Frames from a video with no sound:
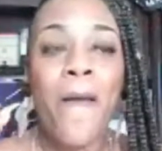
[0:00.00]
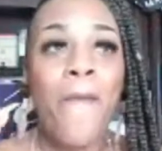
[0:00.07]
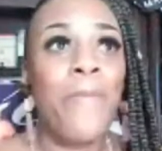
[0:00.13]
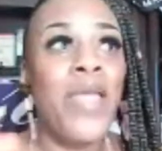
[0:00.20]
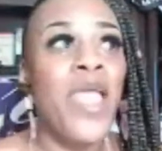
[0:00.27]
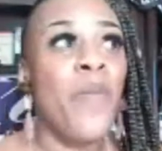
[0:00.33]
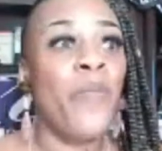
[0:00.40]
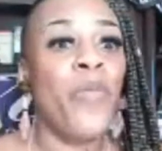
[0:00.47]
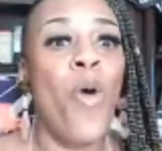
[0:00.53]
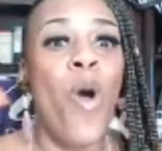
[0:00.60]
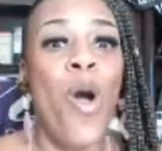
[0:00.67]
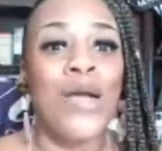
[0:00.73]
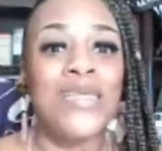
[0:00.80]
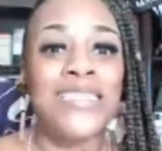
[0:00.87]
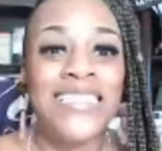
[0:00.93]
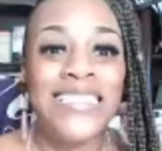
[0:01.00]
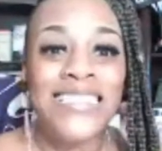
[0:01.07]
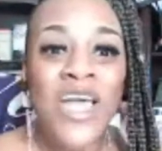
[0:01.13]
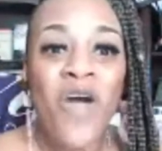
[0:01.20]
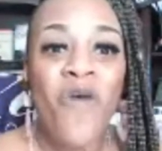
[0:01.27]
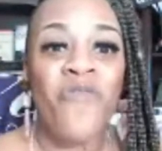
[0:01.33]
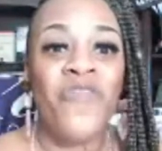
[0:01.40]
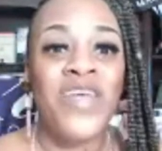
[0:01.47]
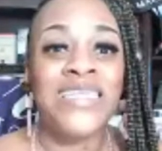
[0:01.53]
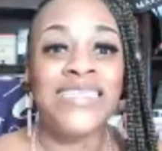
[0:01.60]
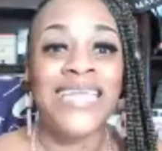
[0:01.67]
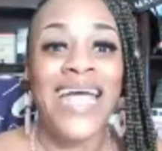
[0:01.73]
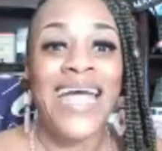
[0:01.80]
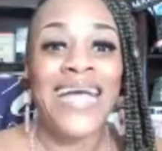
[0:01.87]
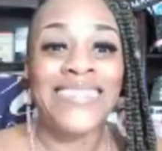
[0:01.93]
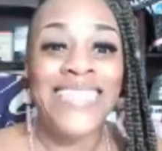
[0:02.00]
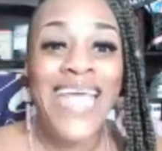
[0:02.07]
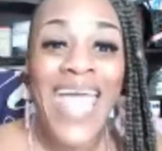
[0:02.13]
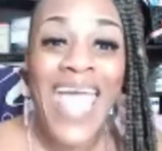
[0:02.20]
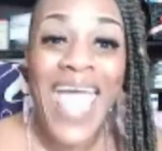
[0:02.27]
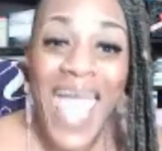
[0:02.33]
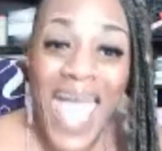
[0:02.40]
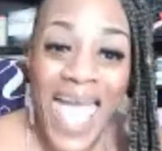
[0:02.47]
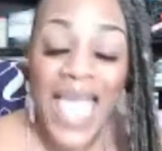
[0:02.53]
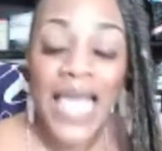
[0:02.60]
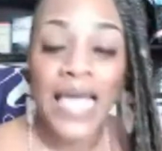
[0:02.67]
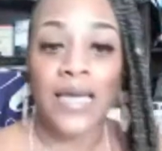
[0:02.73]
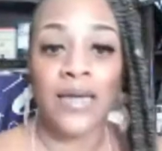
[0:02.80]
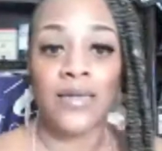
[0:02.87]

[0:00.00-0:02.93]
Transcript: people are selfish as heck.